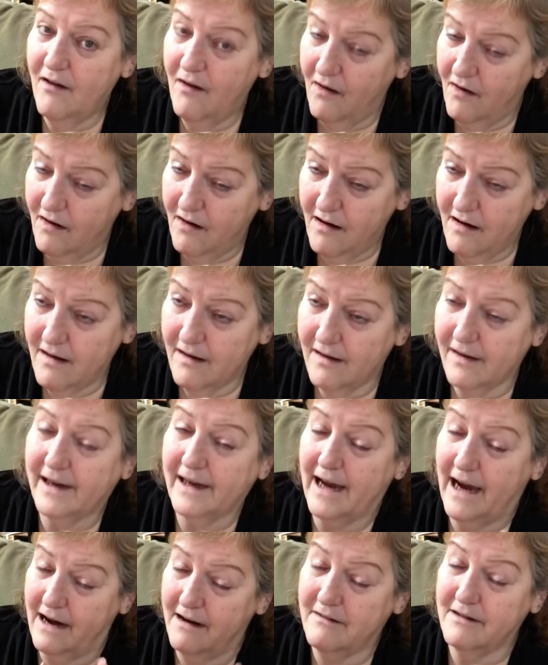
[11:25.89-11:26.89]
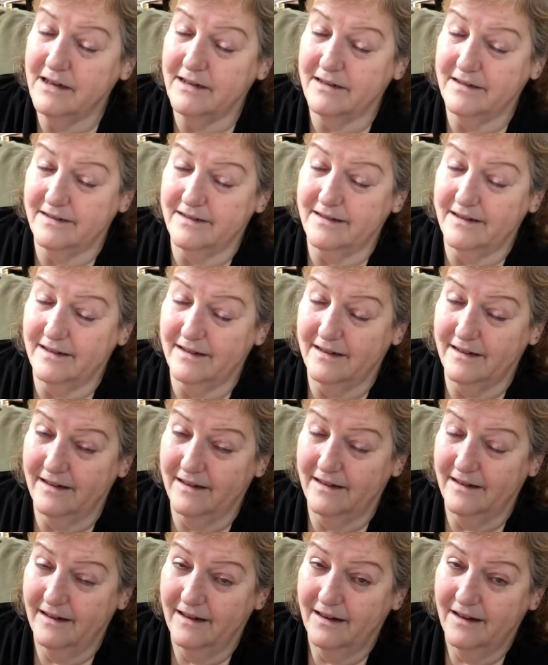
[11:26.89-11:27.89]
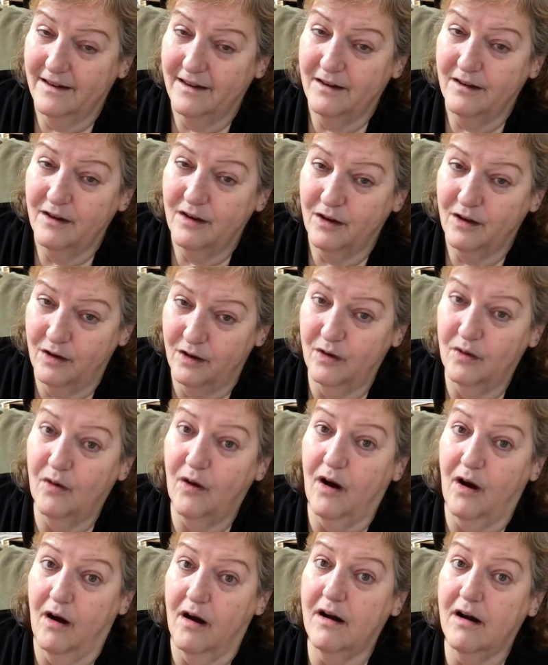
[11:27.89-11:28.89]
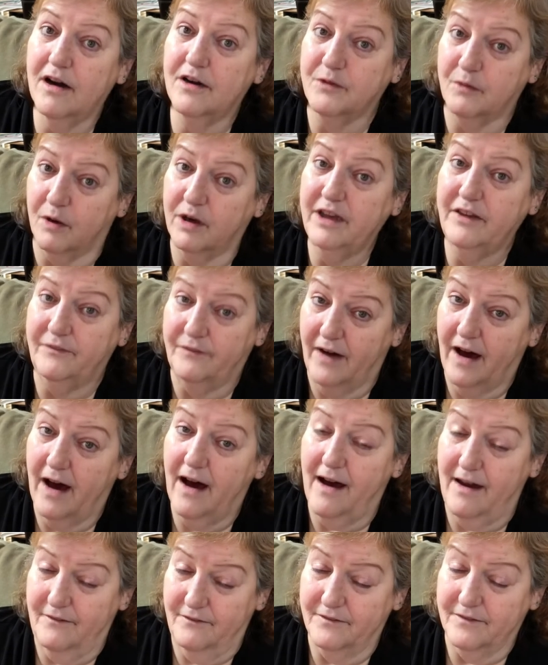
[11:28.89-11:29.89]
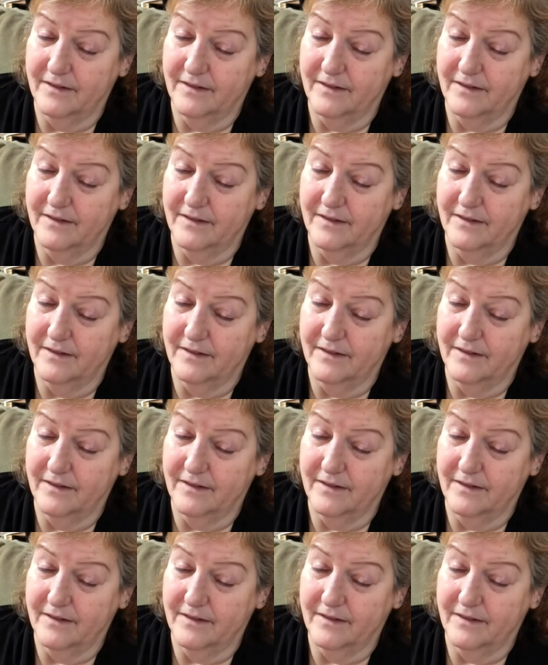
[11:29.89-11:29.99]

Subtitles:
are Karens who are 25.